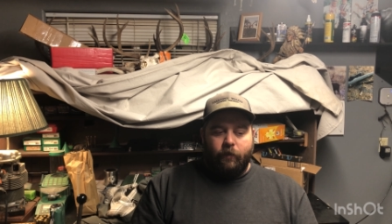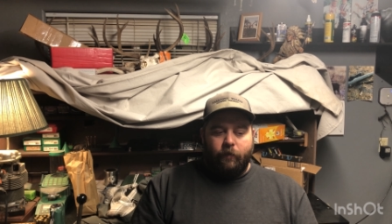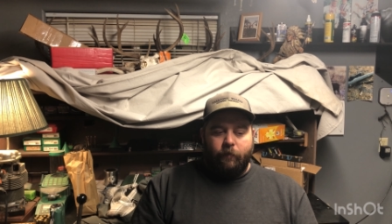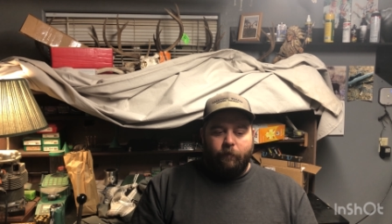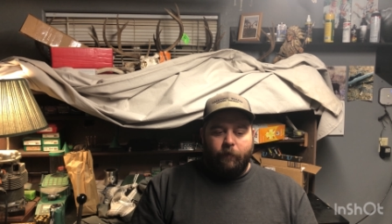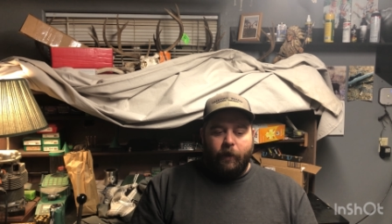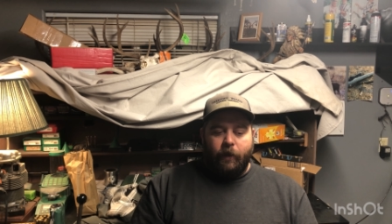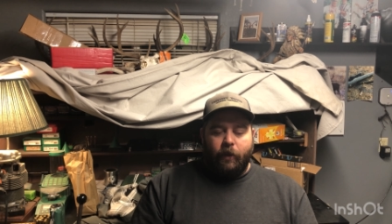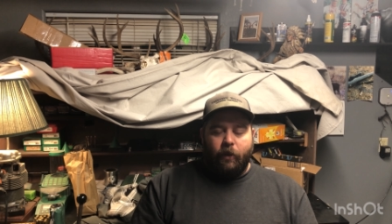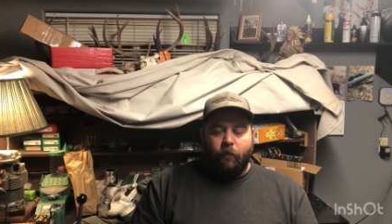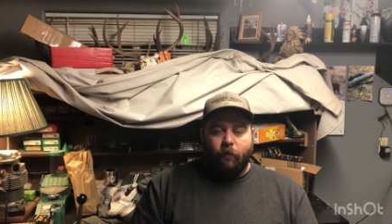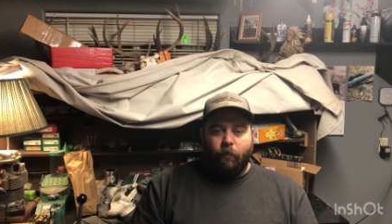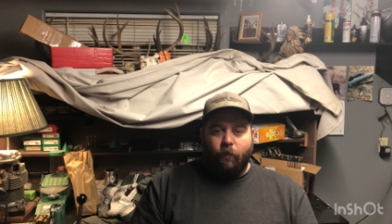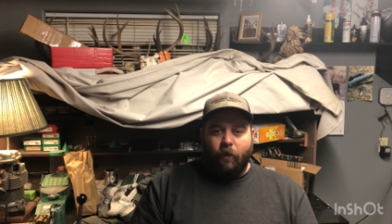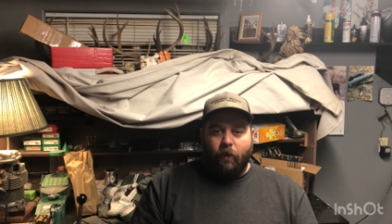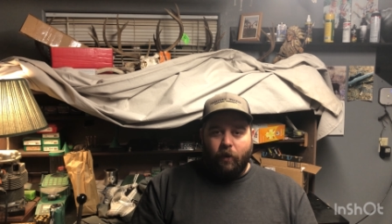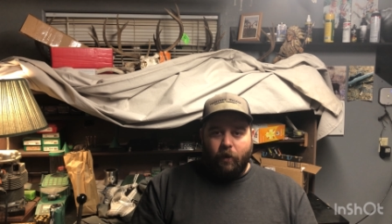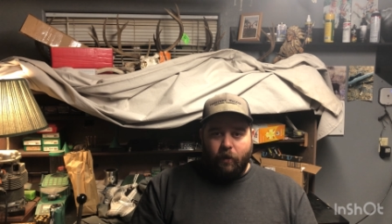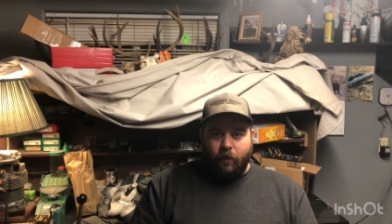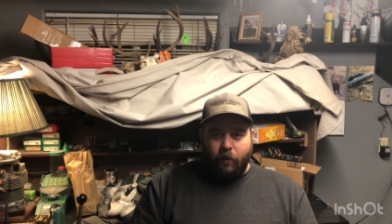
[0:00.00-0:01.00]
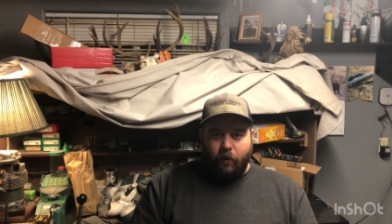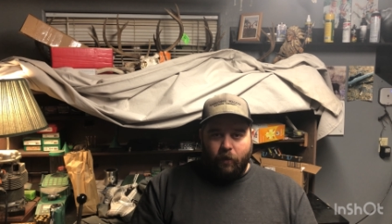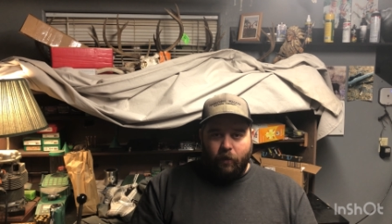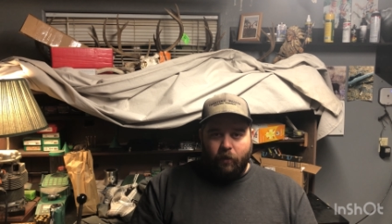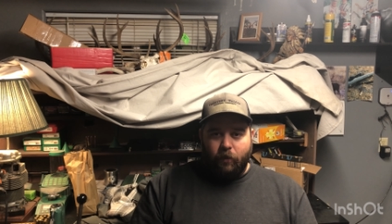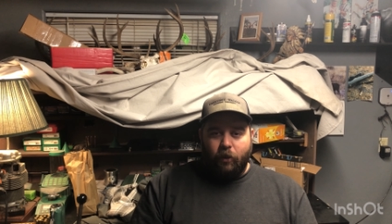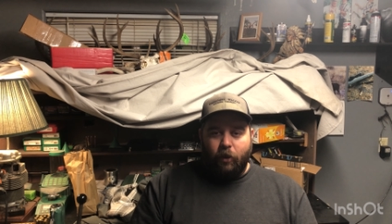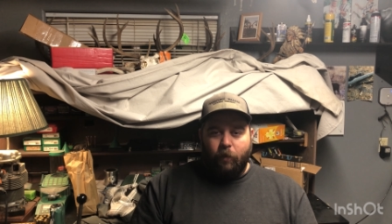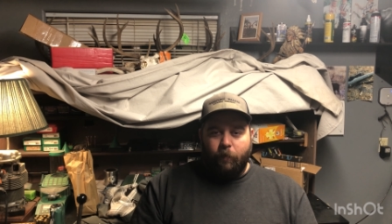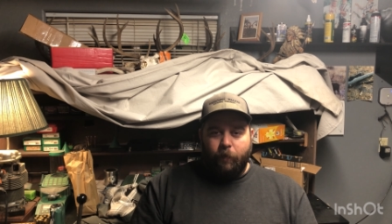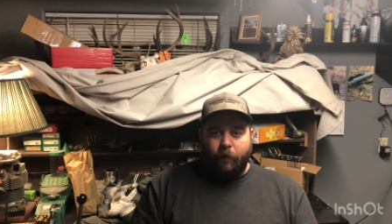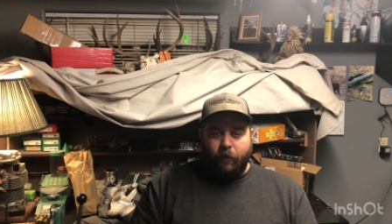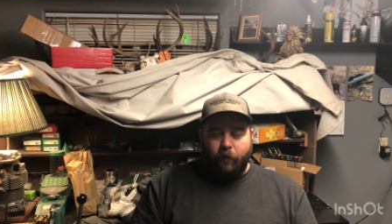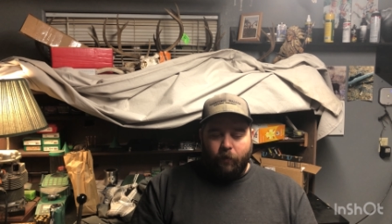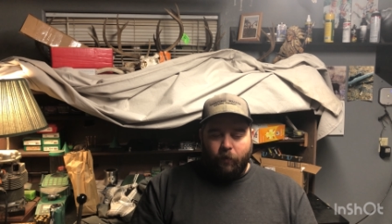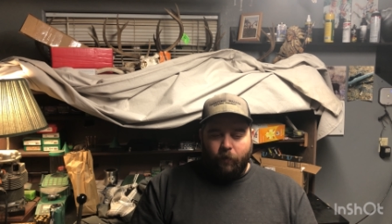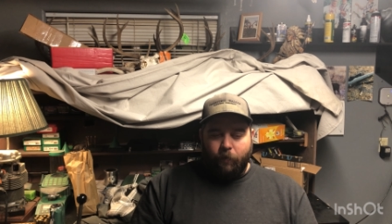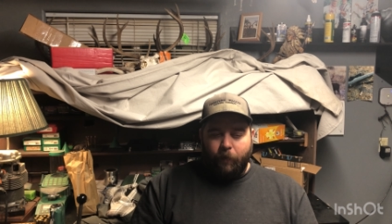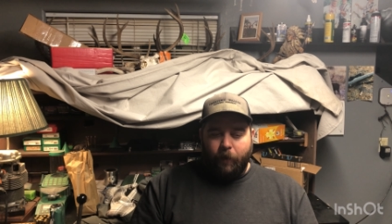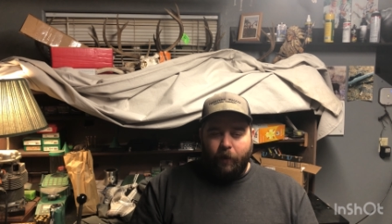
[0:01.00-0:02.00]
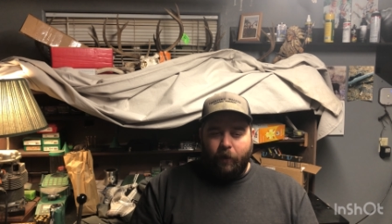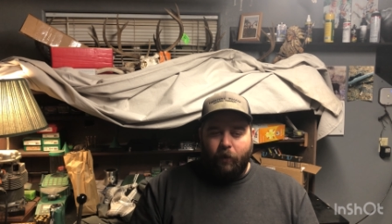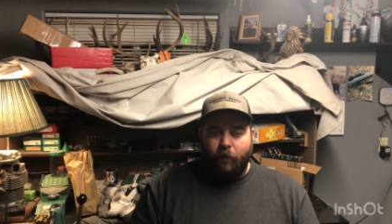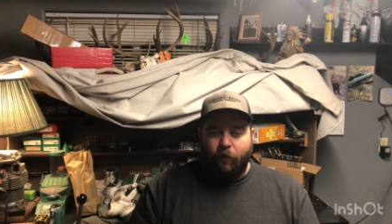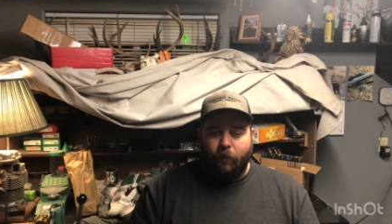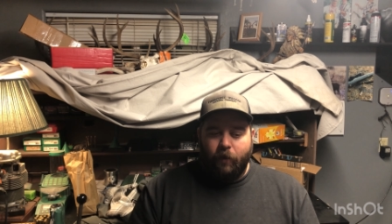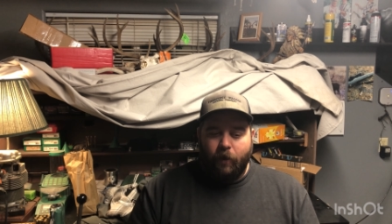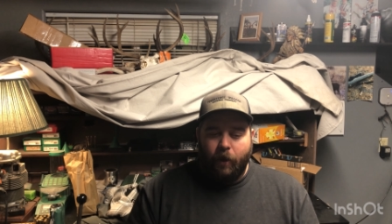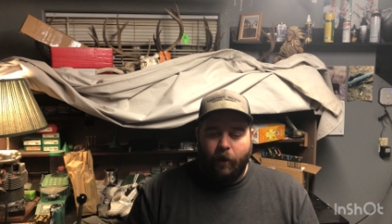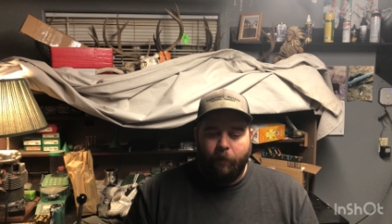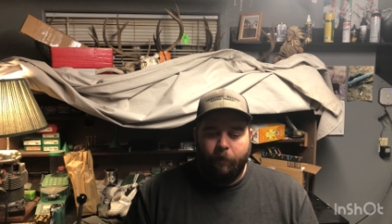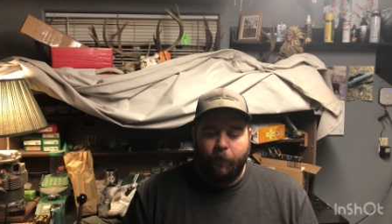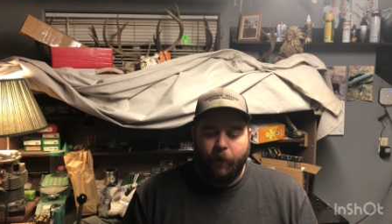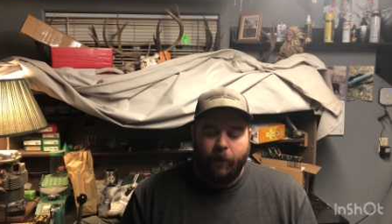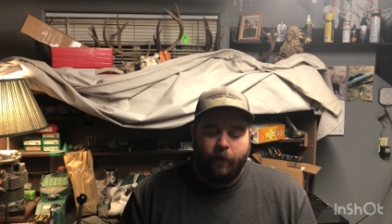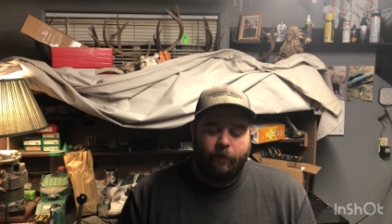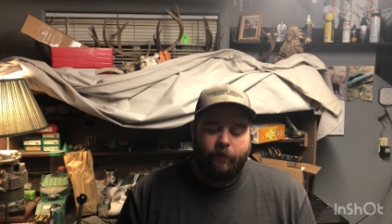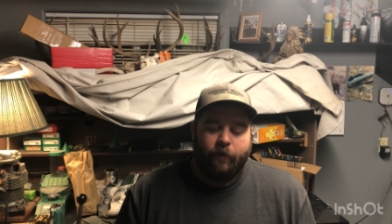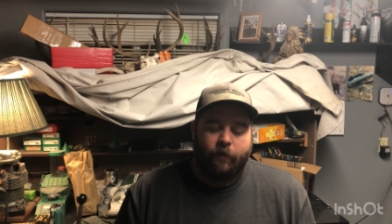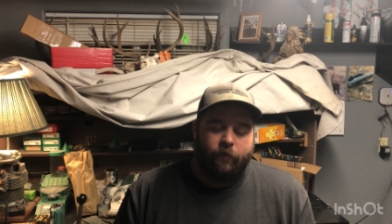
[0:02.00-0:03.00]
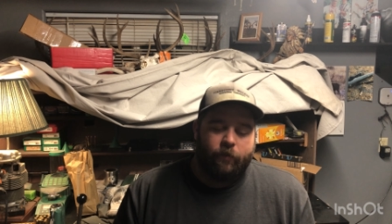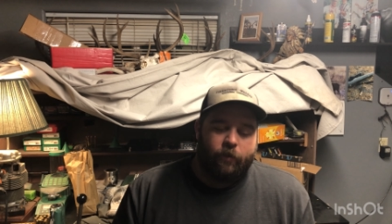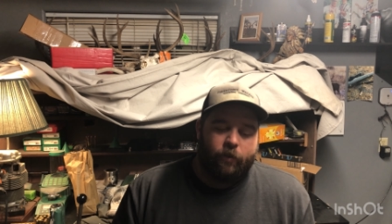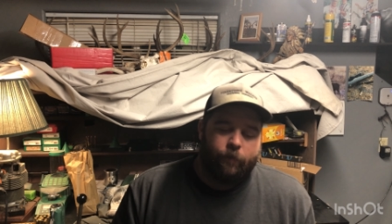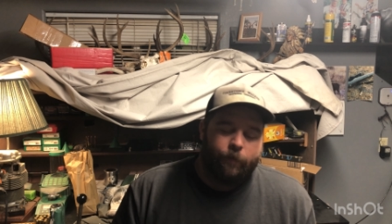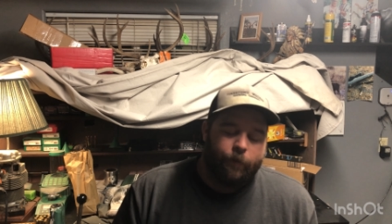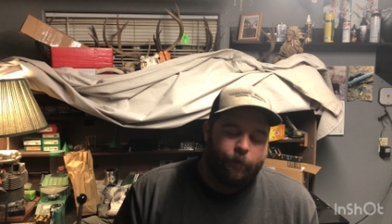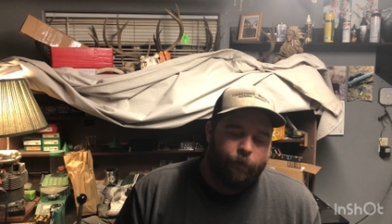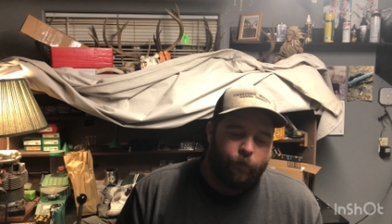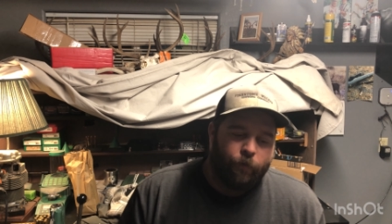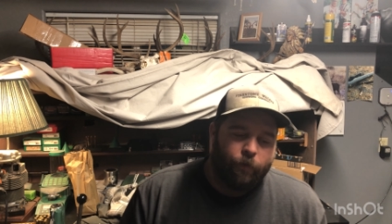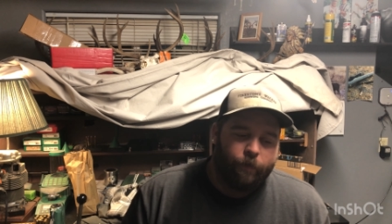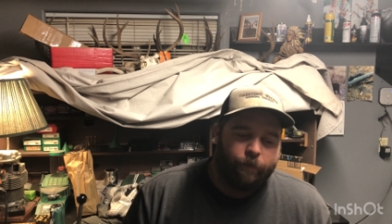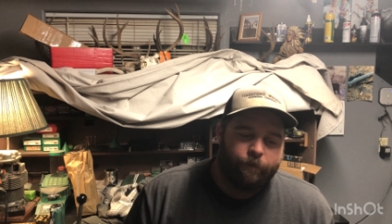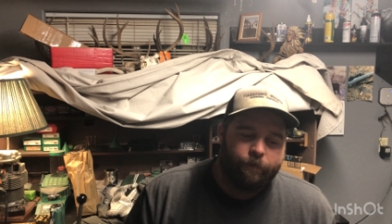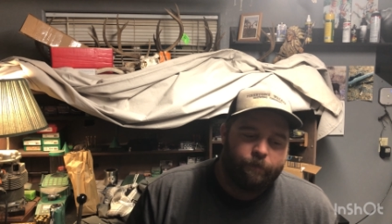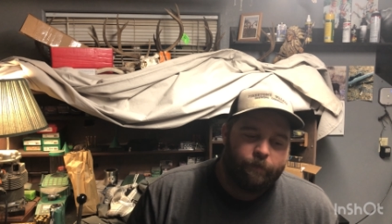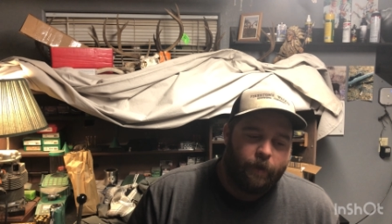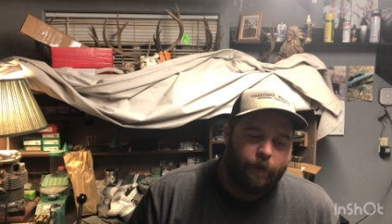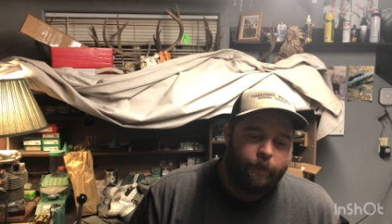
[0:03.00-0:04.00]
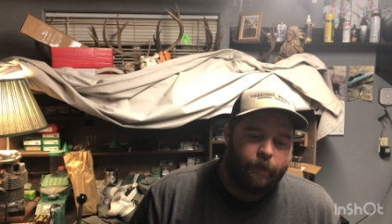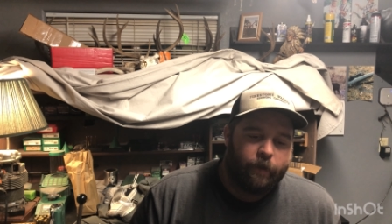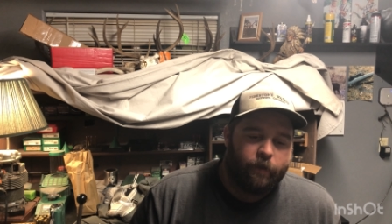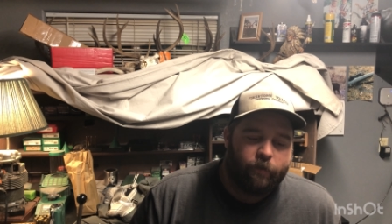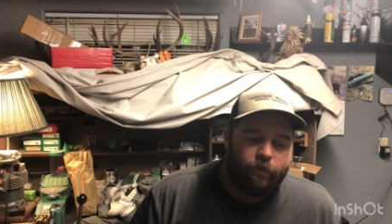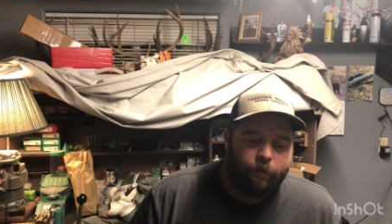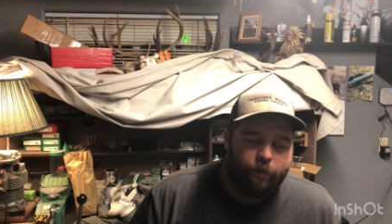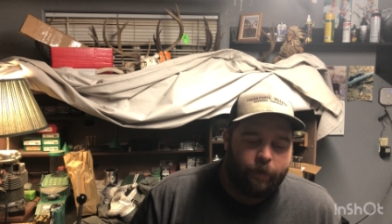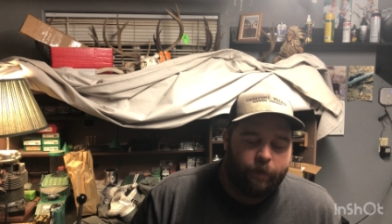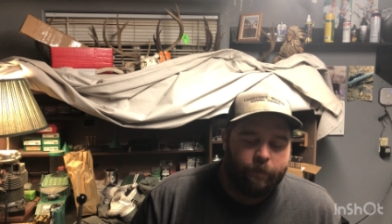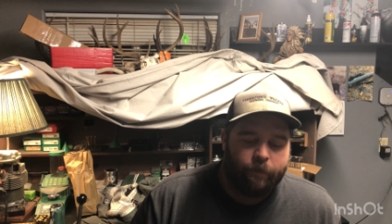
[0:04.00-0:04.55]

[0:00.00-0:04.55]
make you work a little bit or make you kind of pay attention a little bit more, maybe this would be